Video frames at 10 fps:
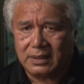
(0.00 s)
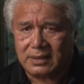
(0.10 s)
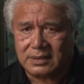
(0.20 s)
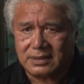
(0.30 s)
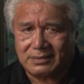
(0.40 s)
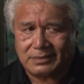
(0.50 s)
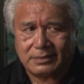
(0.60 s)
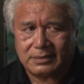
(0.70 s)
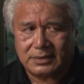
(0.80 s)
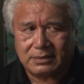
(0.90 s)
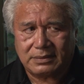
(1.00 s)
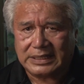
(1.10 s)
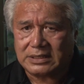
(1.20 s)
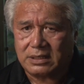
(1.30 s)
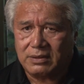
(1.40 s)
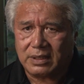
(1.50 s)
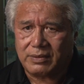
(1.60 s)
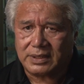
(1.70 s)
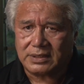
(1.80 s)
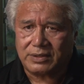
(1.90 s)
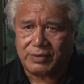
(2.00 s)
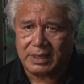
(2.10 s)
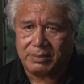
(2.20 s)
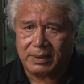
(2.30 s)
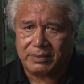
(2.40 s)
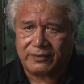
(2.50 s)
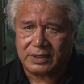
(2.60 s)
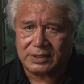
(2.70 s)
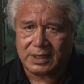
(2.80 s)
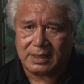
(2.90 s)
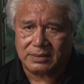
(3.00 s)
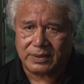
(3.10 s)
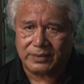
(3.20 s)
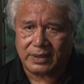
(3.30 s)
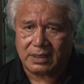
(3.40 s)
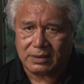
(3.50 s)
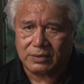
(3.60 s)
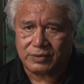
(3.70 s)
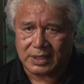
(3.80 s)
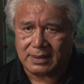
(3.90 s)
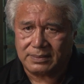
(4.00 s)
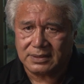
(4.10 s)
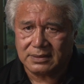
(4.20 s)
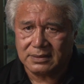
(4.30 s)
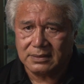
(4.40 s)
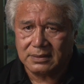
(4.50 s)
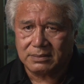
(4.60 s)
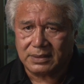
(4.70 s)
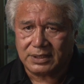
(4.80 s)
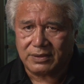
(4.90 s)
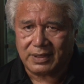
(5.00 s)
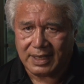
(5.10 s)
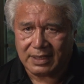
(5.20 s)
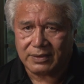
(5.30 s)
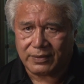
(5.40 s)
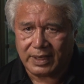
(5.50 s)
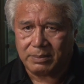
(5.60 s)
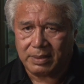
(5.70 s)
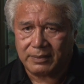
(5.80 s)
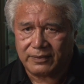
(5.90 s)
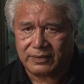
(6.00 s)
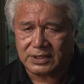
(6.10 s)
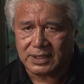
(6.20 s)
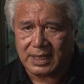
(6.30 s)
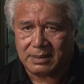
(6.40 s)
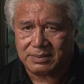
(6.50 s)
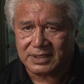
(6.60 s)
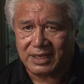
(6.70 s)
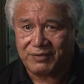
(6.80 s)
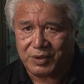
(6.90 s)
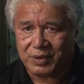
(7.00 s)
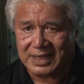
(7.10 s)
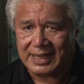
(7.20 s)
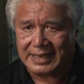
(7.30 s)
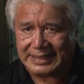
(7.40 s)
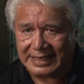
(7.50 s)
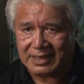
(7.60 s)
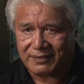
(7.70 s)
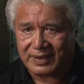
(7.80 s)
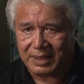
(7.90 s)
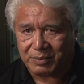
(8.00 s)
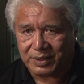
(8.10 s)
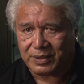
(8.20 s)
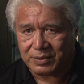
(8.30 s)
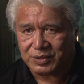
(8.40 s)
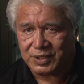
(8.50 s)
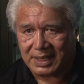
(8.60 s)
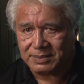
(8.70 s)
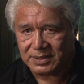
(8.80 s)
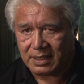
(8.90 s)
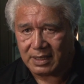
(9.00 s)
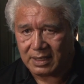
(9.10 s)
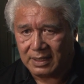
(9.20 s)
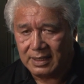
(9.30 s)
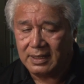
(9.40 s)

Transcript: It's ludicrous to train people for jobs when there are no jobs, but you can train people for jobs if you can identify where those jobs are.